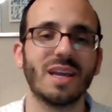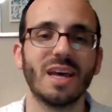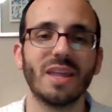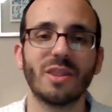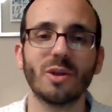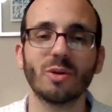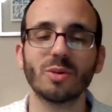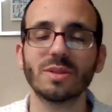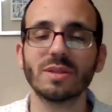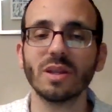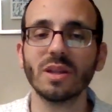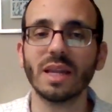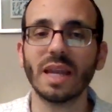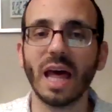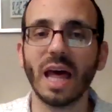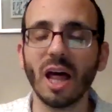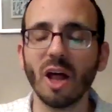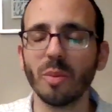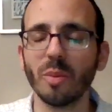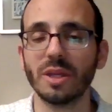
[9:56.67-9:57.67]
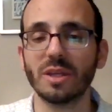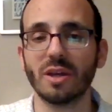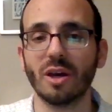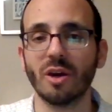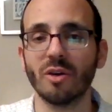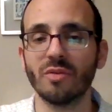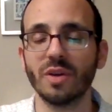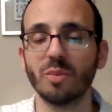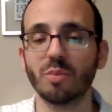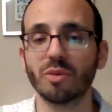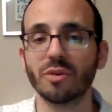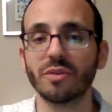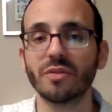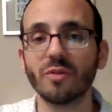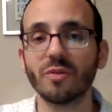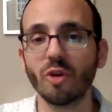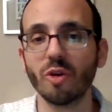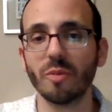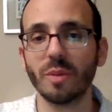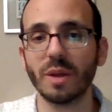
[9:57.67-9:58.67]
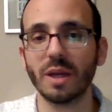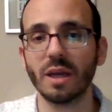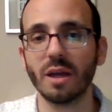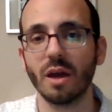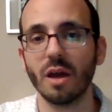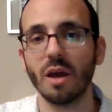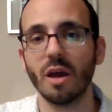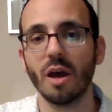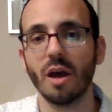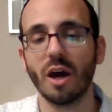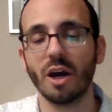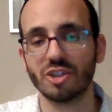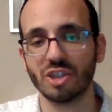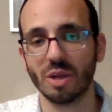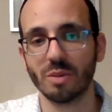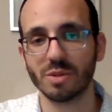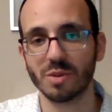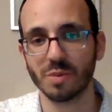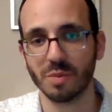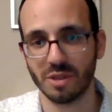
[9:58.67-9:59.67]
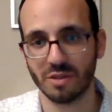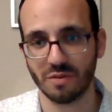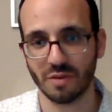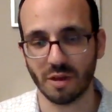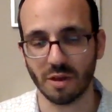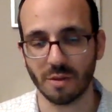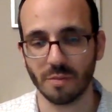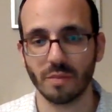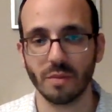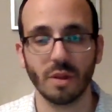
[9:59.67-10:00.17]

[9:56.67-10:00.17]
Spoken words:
There was still an element of him performing Hashem's mitzvah.